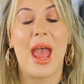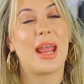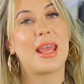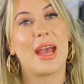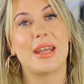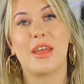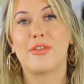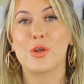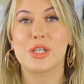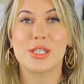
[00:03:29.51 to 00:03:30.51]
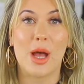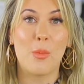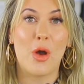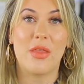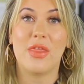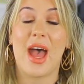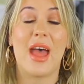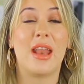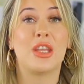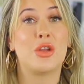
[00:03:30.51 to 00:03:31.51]
Again, if you're someone
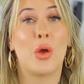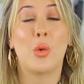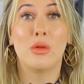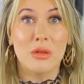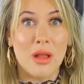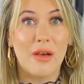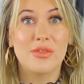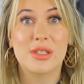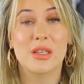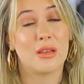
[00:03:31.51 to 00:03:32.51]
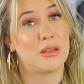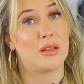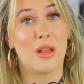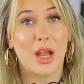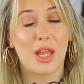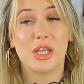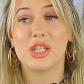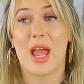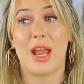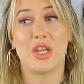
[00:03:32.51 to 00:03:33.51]
that, you know, loves
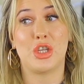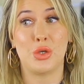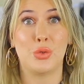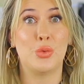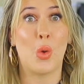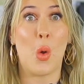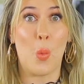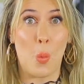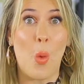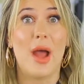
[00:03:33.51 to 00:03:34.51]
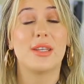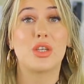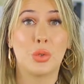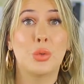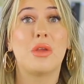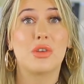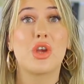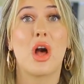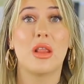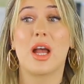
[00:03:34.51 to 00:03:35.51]
luggage and you want Louis
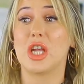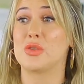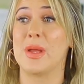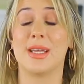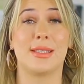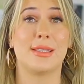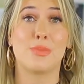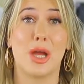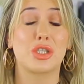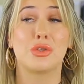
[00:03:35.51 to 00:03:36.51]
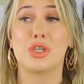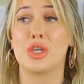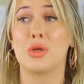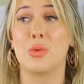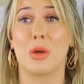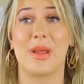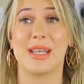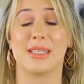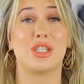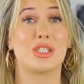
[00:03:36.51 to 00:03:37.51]
Vuitton luggage because it's special to you or
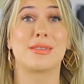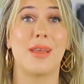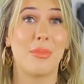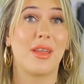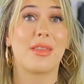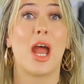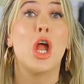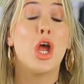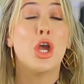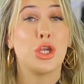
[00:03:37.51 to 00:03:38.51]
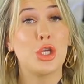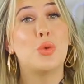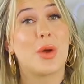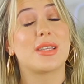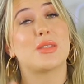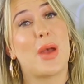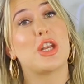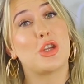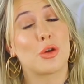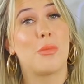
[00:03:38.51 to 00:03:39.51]
because it's just something that you want to
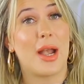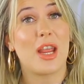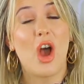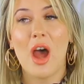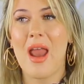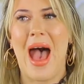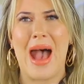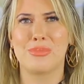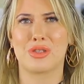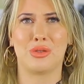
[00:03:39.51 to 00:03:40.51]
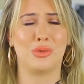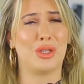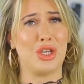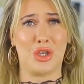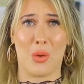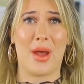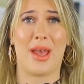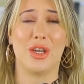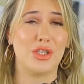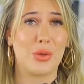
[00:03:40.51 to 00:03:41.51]
spend your money on, absolutely go
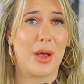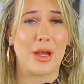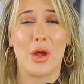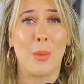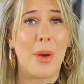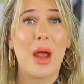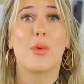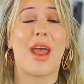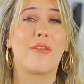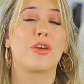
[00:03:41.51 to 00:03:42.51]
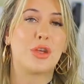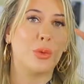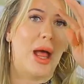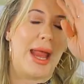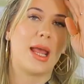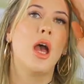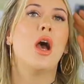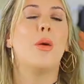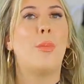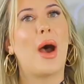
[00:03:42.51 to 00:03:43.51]
ahead and do it. You know, buy whatever you like.
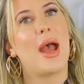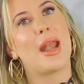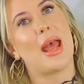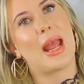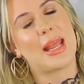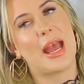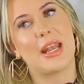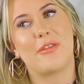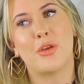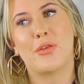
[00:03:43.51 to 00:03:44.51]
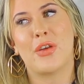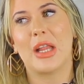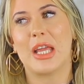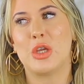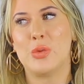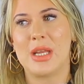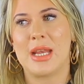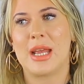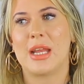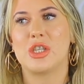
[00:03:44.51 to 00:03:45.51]
But again, if you feel like you
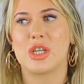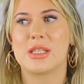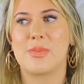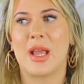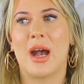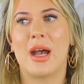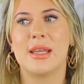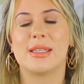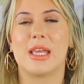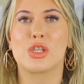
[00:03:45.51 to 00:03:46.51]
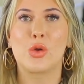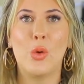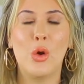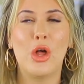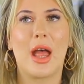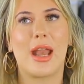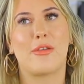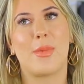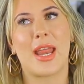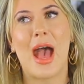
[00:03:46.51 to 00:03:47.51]
need it just because it's cool and
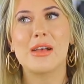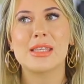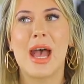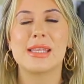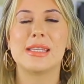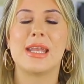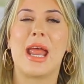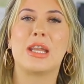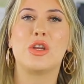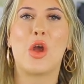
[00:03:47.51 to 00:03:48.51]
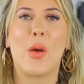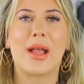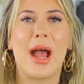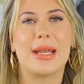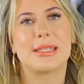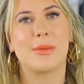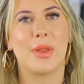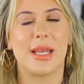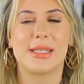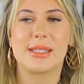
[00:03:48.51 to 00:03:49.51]
everybody else has it and you know, it kind of
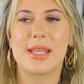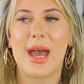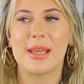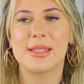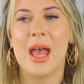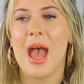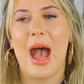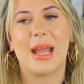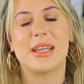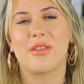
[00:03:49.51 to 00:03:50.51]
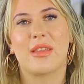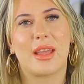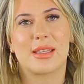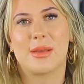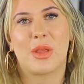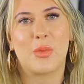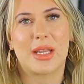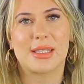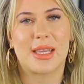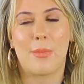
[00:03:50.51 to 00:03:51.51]
symbolizes status, I definitely think it's something we
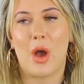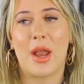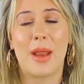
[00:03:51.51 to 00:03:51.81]
can skip on.